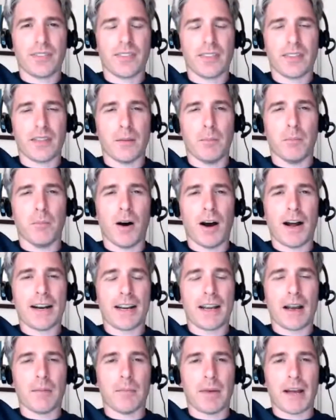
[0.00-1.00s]
that might
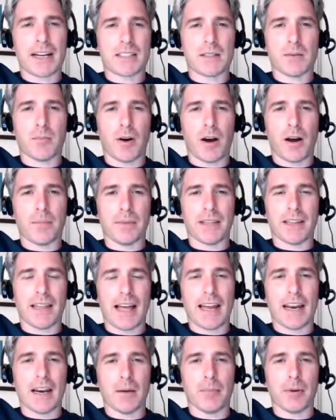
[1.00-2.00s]
come back to bite me
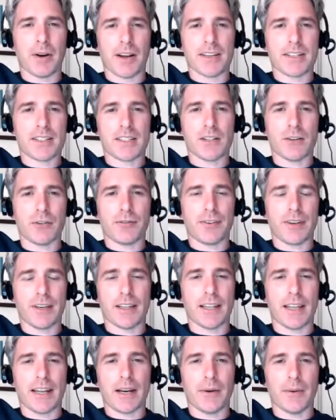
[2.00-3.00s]
later, but I still feel
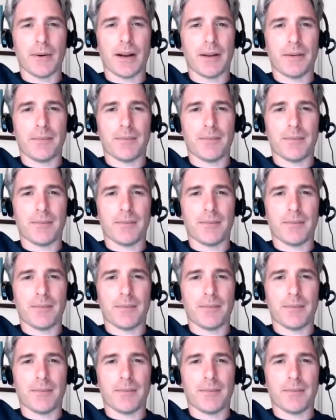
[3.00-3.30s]
anyway.